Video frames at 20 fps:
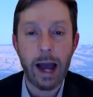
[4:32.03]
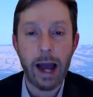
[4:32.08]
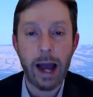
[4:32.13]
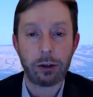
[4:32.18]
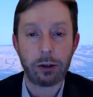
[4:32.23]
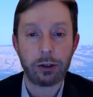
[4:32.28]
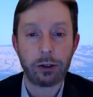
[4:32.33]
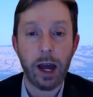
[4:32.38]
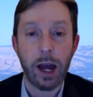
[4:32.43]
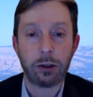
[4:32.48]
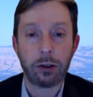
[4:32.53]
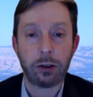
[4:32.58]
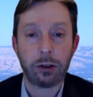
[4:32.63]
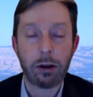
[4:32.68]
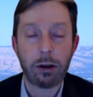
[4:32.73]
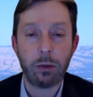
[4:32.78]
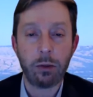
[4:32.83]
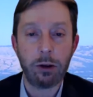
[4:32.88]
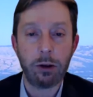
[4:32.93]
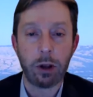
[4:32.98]
How can we
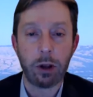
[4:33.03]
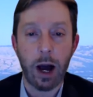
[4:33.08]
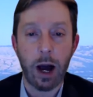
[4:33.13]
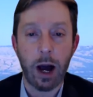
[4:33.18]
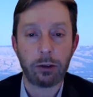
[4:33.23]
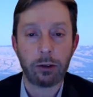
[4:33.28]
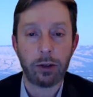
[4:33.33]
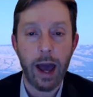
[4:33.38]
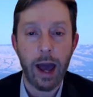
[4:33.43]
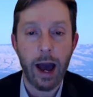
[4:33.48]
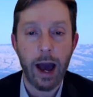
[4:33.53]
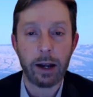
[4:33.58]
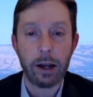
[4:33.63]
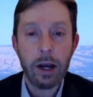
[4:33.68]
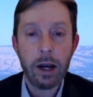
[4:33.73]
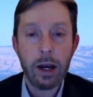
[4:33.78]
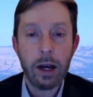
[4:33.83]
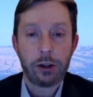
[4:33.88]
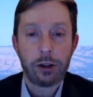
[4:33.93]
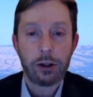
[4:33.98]
utilize that
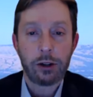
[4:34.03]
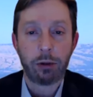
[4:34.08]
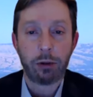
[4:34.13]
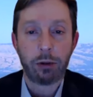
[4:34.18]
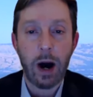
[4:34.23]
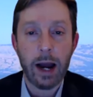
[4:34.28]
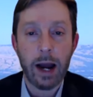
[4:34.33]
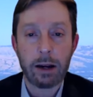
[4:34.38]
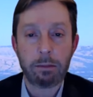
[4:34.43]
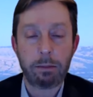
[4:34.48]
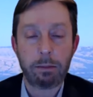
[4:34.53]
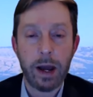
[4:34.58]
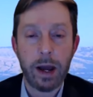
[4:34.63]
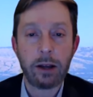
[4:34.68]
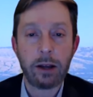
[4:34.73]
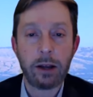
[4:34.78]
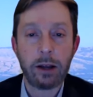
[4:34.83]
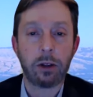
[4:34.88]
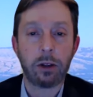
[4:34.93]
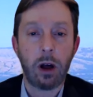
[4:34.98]
to provide a
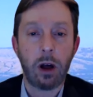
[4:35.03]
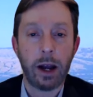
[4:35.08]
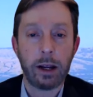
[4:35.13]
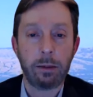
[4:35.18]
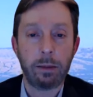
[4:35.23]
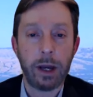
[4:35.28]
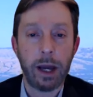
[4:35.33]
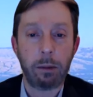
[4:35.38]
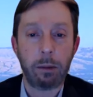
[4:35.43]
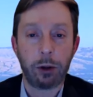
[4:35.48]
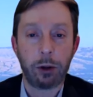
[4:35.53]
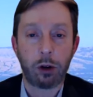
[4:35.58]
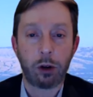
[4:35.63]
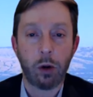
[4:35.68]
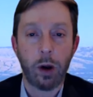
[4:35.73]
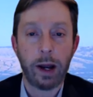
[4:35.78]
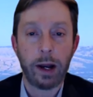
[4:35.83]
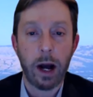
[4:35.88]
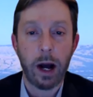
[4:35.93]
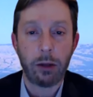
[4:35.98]
baseline to be able to
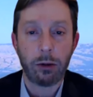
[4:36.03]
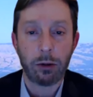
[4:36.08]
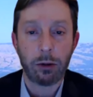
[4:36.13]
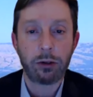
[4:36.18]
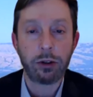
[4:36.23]
create others?